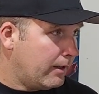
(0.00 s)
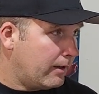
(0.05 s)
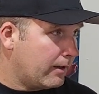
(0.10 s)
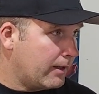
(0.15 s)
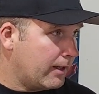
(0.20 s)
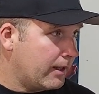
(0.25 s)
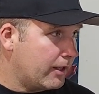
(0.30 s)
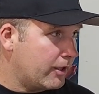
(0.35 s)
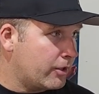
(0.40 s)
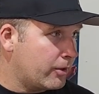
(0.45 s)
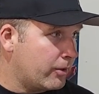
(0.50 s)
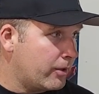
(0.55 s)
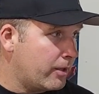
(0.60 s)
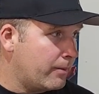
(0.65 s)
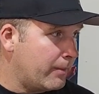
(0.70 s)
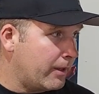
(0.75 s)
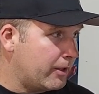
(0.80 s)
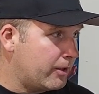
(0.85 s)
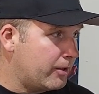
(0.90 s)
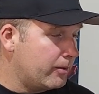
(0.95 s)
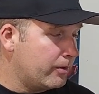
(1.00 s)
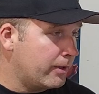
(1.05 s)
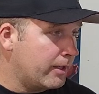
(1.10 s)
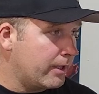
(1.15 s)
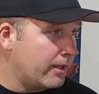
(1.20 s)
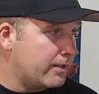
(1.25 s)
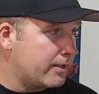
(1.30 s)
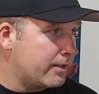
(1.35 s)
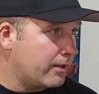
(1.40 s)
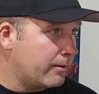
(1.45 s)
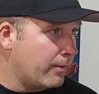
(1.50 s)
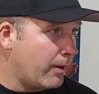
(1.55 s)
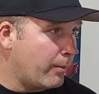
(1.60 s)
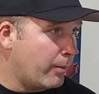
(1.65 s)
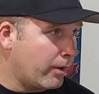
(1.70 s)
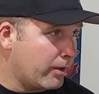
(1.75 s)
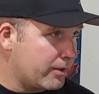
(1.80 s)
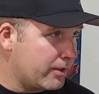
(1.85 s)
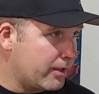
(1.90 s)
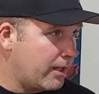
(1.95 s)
kind of show you my tool kits here, my parts